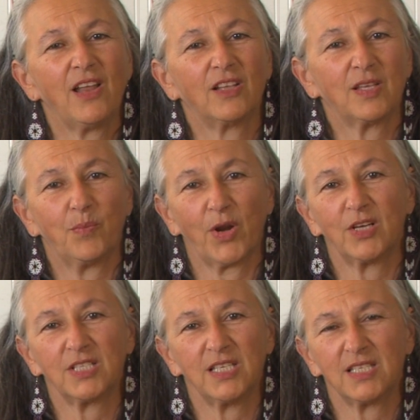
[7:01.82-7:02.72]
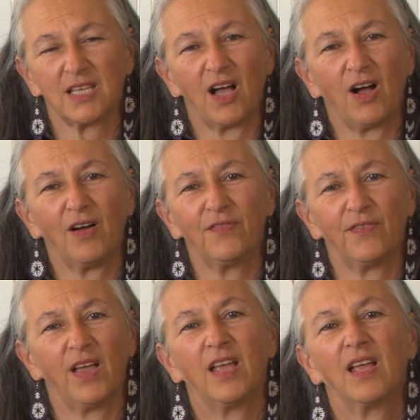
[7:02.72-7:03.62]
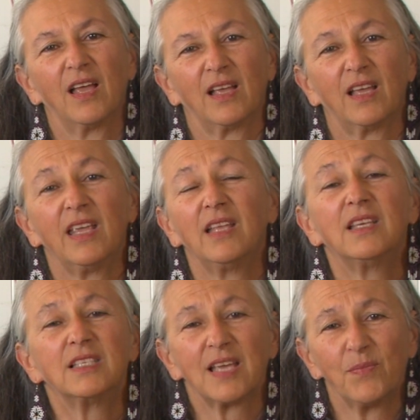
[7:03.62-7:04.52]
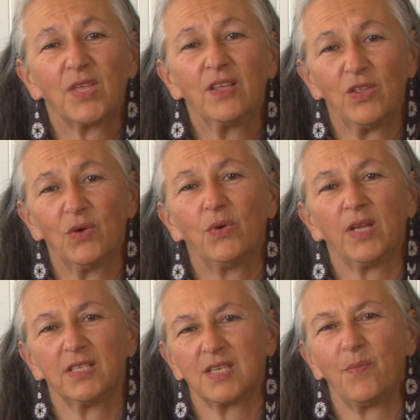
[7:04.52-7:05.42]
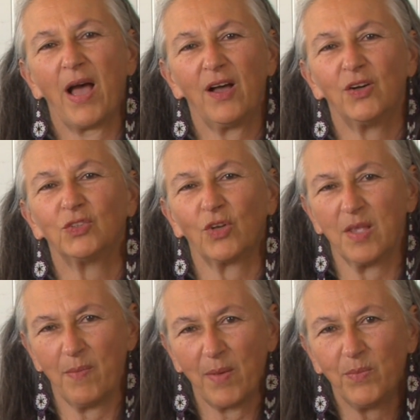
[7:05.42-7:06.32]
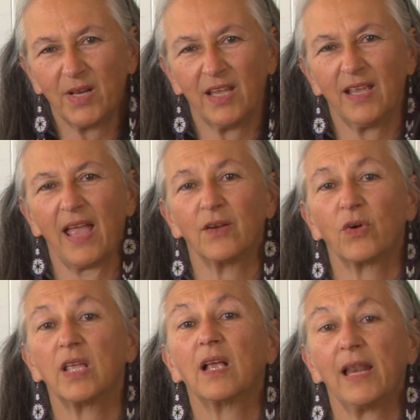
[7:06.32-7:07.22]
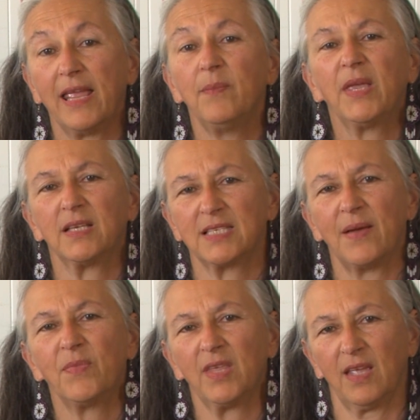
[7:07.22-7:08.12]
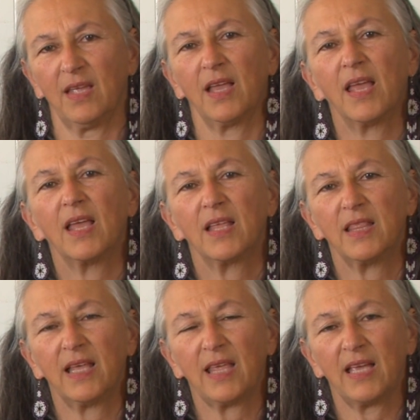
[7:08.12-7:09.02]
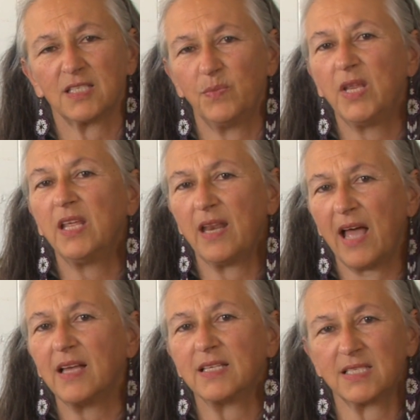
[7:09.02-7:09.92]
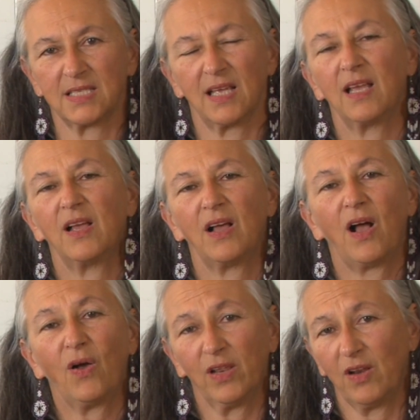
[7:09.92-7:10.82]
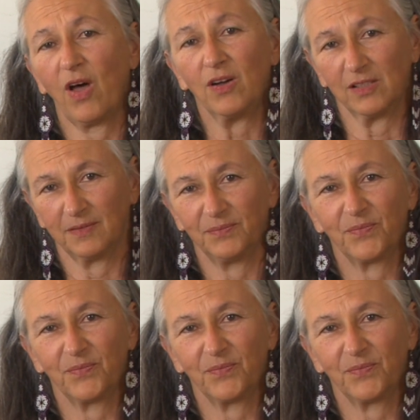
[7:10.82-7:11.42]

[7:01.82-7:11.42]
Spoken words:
not a process of creating something new. It's about remembering and reclaiming something that has been in us all along.